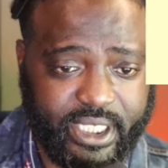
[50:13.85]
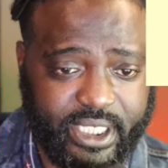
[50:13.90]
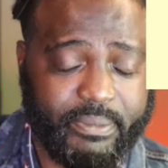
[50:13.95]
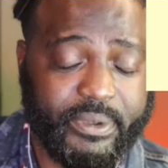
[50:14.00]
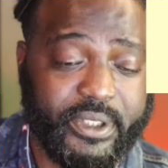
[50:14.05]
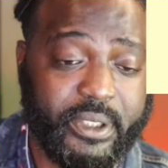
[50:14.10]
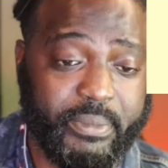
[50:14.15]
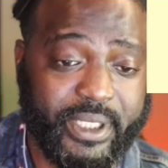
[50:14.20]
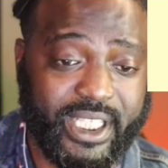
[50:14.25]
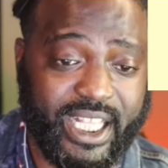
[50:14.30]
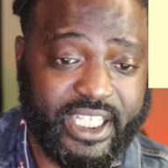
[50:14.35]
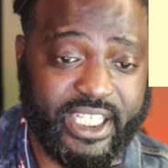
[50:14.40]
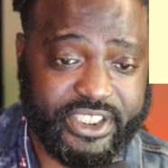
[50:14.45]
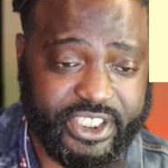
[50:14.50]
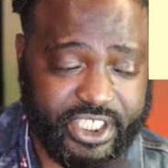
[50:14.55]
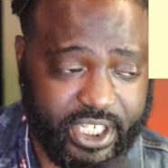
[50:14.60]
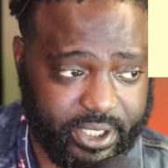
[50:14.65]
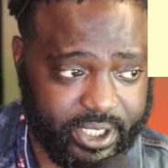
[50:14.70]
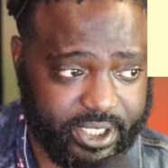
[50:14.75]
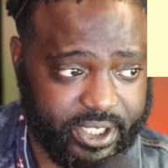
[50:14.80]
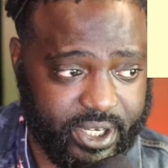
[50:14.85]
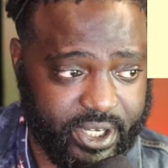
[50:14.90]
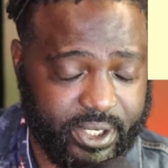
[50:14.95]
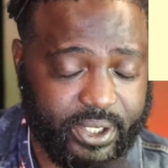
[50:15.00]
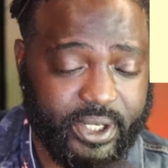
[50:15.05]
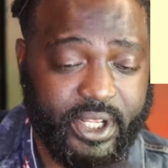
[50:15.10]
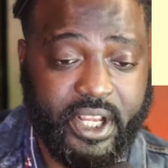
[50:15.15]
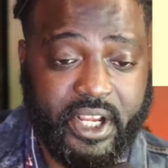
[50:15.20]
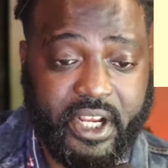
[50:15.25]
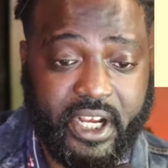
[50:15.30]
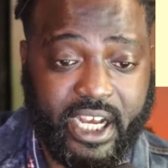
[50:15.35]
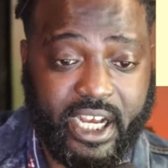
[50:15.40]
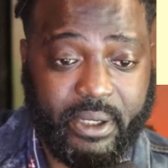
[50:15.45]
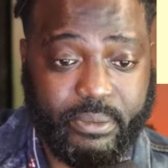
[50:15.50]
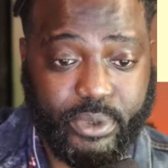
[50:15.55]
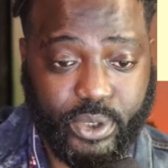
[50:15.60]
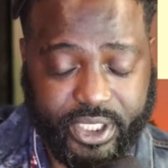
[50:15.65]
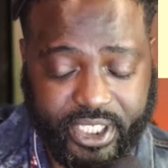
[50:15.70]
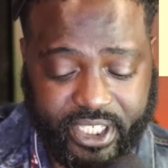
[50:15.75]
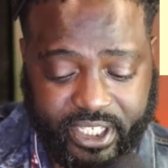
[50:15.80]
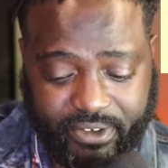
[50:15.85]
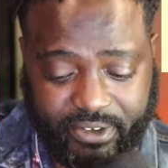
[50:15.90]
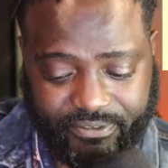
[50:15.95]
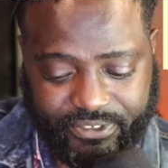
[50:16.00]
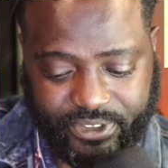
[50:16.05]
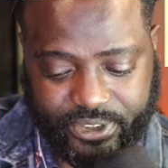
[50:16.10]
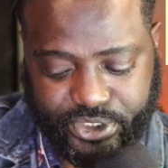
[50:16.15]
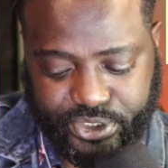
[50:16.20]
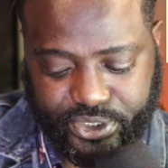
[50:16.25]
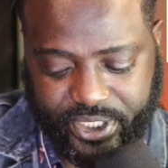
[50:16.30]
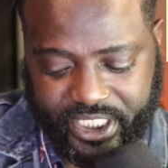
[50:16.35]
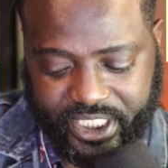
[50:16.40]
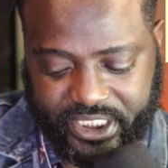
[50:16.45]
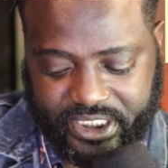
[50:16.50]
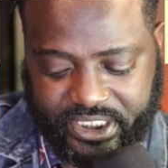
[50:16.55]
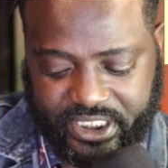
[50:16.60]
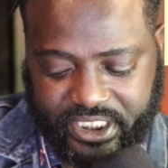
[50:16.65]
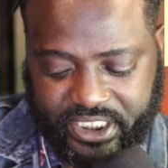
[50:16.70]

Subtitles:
I'm going to be like Jericho. I'm going to infiltrate